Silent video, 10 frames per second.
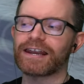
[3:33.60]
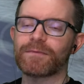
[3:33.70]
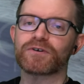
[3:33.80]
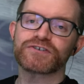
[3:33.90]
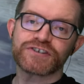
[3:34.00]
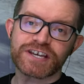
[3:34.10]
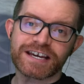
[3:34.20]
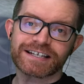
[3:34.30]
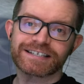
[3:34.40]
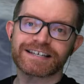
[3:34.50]
number
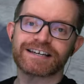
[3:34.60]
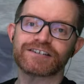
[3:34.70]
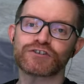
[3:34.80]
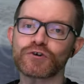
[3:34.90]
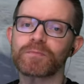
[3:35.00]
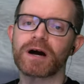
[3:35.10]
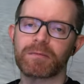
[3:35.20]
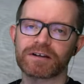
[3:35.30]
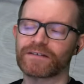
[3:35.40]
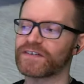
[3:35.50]
6, do
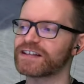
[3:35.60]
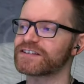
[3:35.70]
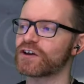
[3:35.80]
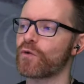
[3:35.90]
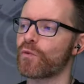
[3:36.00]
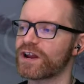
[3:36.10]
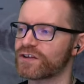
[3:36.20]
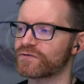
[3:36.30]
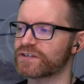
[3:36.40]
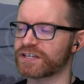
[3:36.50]
public events when
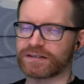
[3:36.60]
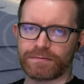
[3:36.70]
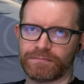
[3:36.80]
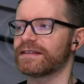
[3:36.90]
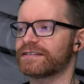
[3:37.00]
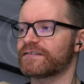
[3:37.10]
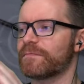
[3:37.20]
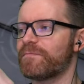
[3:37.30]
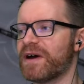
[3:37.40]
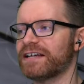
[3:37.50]
you see them. These are the
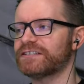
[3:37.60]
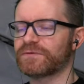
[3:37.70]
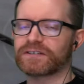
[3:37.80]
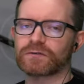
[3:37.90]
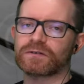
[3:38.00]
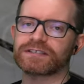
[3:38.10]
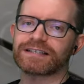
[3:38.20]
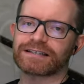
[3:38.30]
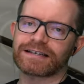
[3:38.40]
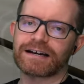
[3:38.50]
best resource in
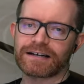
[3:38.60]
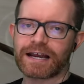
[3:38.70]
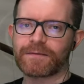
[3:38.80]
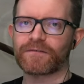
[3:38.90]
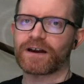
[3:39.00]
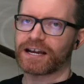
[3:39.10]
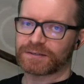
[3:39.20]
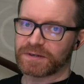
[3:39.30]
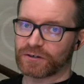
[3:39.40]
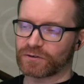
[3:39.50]
the entire game for XP